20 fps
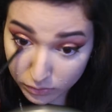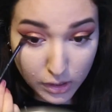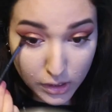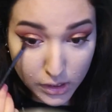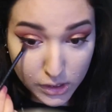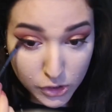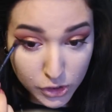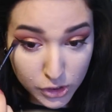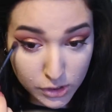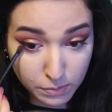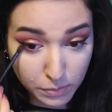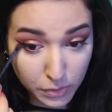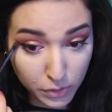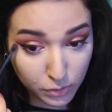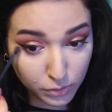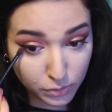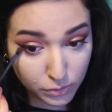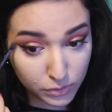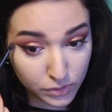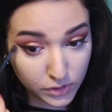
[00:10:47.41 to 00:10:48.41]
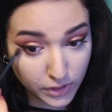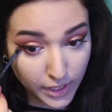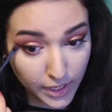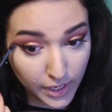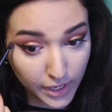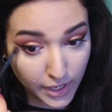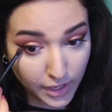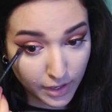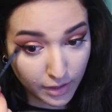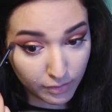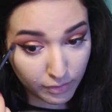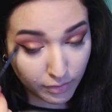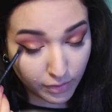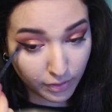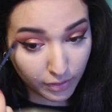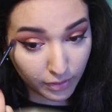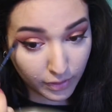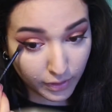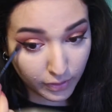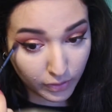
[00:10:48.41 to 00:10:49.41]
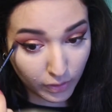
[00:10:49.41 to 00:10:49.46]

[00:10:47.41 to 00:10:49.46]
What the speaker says: This just pulls everything,